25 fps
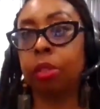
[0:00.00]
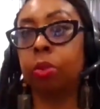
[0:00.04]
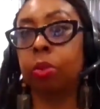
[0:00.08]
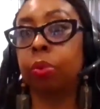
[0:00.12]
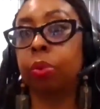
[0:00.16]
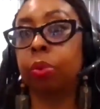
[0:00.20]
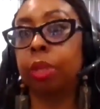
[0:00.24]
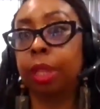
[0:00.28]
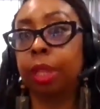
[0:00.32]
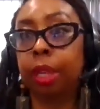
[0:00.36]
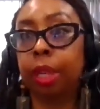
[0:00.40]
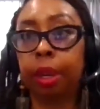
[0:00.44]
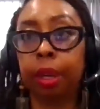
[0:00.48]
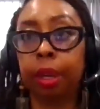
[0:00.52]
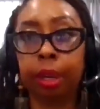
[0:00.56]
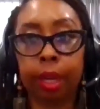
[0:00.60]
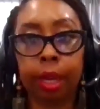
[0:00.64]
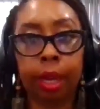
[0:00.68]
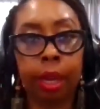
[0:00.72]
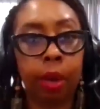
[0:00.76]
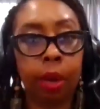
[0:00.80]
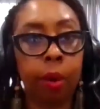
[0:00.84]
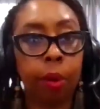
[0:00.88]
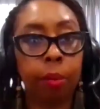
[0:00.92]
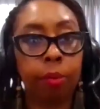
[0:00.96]
is really going
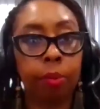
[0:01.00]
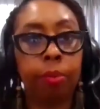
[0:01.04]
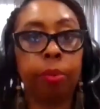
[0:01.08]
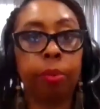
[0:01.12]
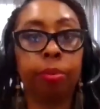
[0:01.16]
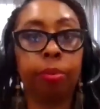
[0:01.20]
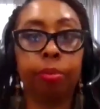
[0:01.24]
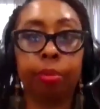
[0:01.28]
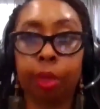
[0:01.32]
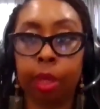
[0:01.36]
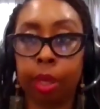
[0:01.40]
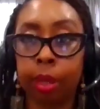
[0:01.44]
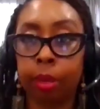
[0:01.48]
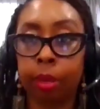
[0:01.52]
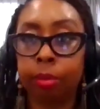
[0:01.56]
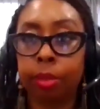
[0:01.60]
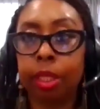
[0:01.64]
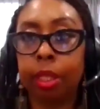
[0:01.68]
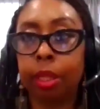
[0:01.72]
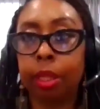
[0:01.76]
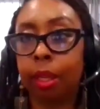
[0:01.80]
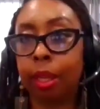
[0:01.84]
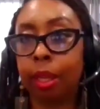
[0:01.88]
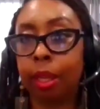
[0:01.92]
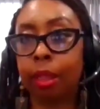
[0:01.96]
to help them
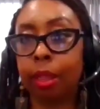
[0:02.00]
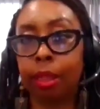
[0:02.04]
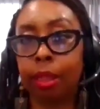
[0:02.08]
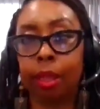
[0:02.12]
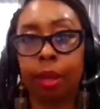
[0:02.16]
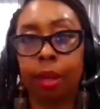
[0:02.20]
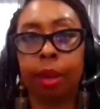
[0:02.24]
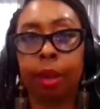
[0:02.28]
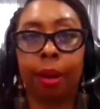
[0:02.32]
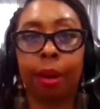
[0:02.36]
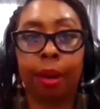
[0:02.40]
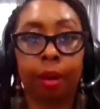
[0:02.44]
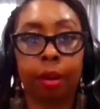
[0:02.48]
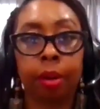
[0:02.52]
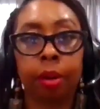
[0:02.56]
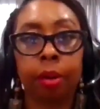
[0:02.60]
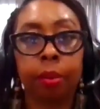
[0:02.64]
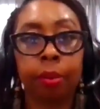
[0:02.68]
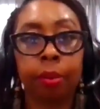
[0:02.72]
to get there.